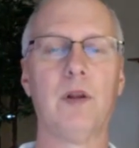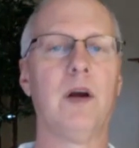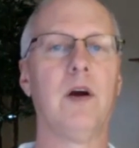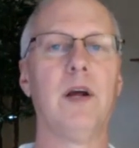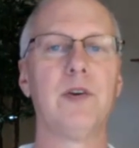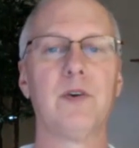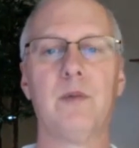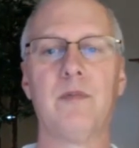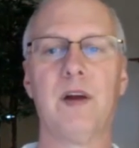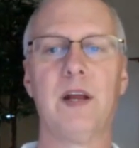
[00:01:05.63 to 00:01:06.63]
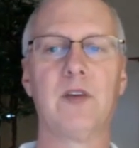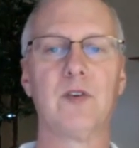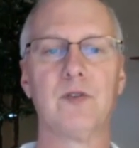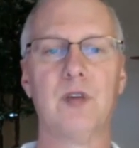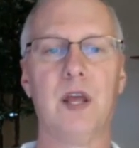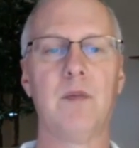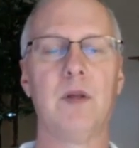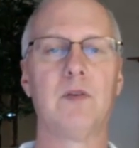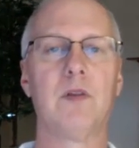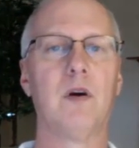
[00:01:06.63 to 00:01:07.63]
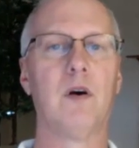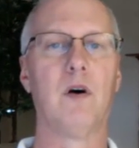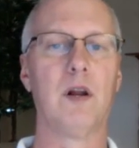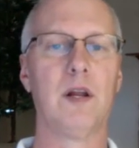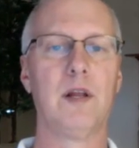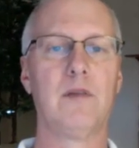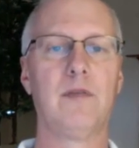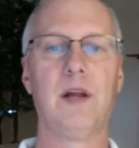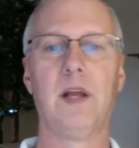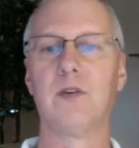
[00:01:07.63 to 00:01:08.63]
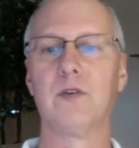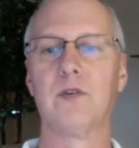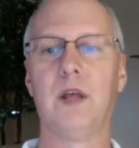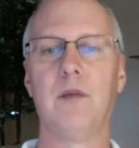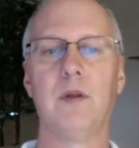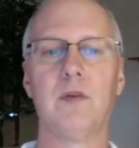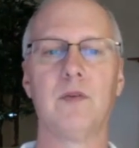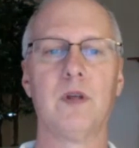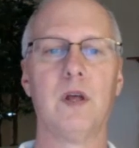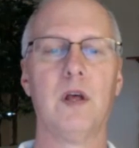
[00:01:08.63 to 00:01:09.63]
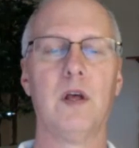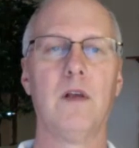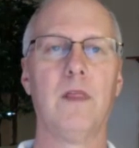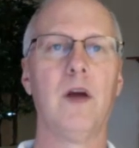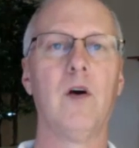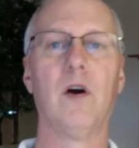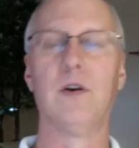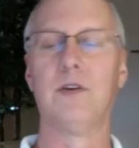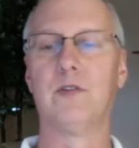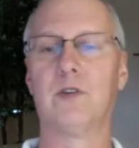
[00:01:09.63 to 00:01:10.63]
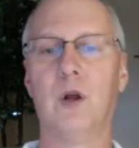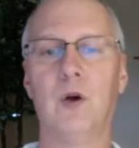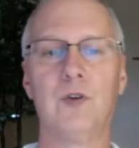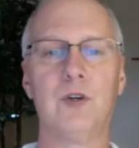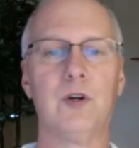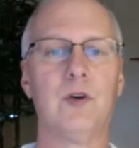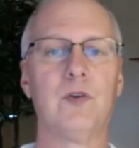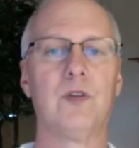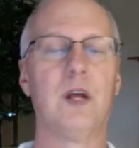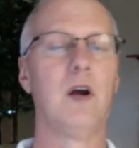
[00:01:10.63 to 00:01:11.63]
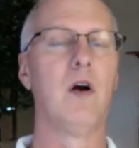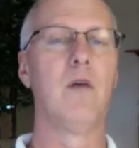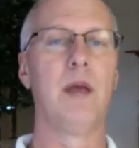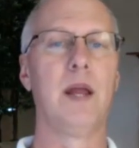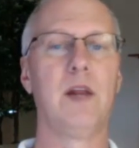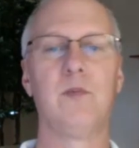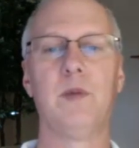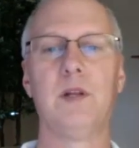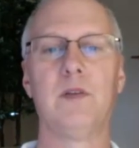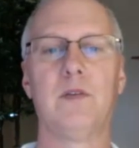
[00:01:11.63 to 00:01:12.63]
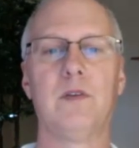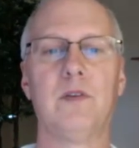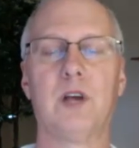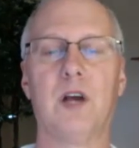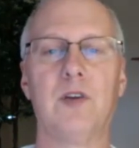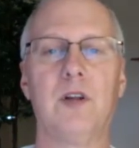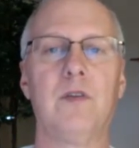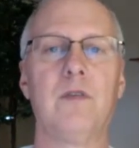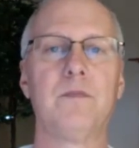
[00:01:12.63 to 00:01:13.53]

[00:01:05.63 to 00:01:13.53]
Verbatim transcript: There are interim financial statements, there are audited financial statements, there are disclosures, there are management discussion,